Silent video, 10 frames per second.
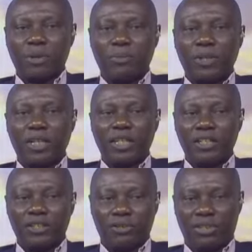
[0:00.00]

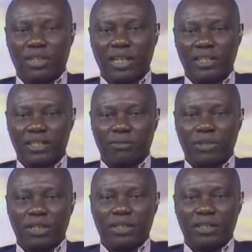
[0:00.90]
properly utilized
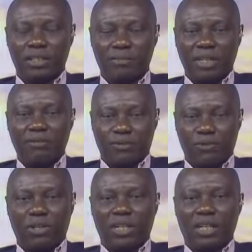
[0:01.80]
the way it is meant
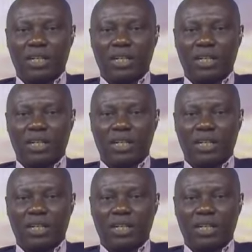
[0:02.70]
for.